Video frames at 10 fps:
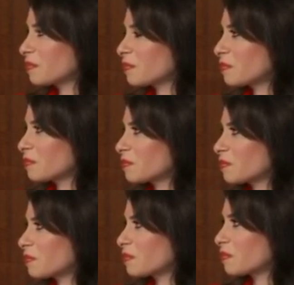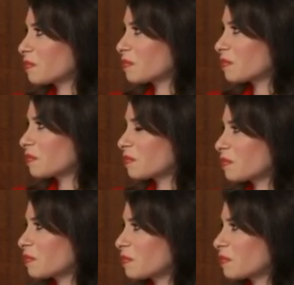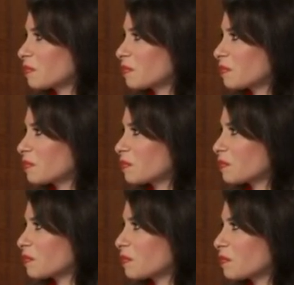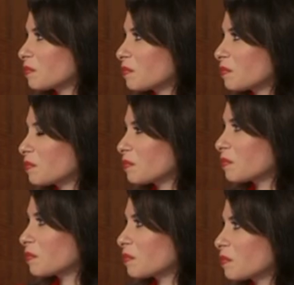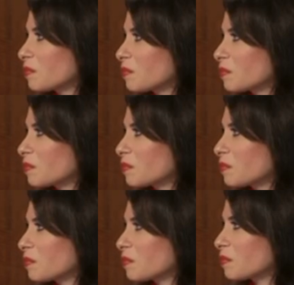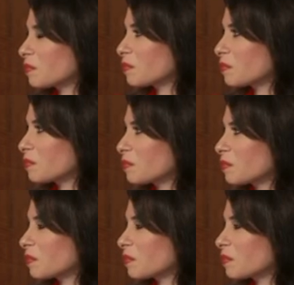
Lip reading: The person shown says nothing.